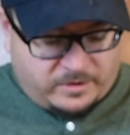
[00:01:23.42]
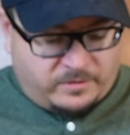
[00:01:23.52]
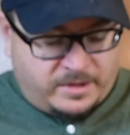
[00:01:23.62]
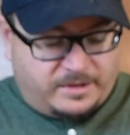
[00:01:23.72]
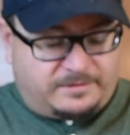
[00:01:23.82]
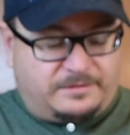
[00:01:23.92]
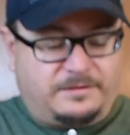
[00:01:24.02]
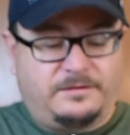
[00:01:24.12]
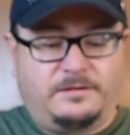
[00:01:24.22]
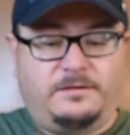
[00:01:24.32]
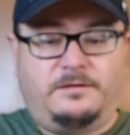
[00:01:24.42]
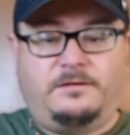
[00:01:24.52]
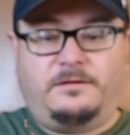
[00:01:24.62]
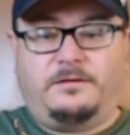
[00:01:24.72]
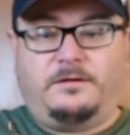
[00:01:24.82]
then this,
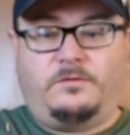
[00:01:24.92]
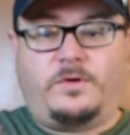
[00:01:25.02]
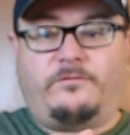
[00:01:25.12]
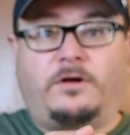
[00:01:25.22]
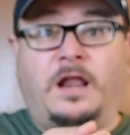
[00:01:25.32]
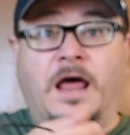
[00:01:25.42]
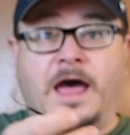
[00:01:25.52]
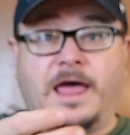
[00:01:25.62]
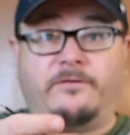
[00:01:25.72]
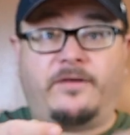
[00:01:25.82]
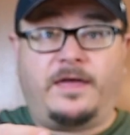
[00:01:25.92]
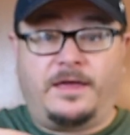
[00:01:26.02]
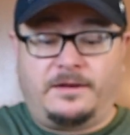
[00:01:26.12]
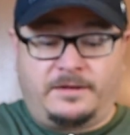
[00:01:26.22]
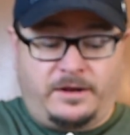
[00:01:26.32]
we have our live end